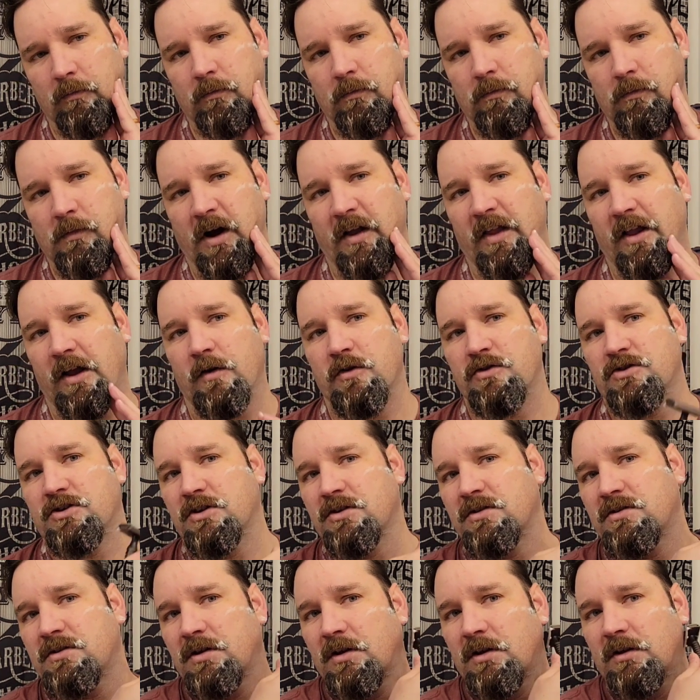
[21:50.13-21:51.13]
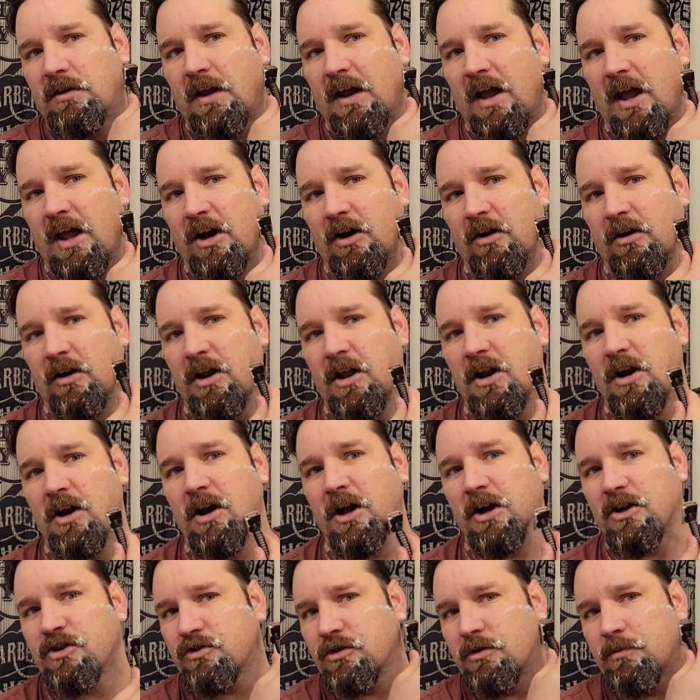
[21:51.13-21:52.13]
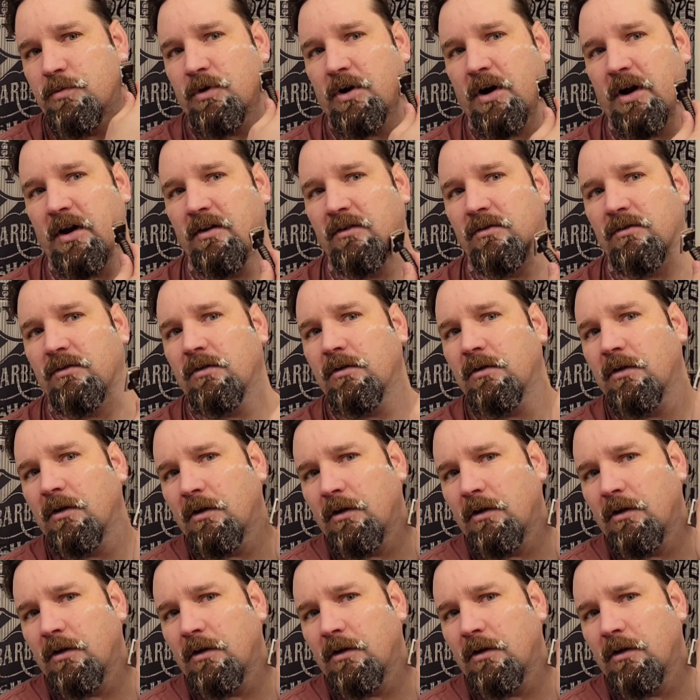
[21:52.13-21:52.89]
I think it was just they had an introductory price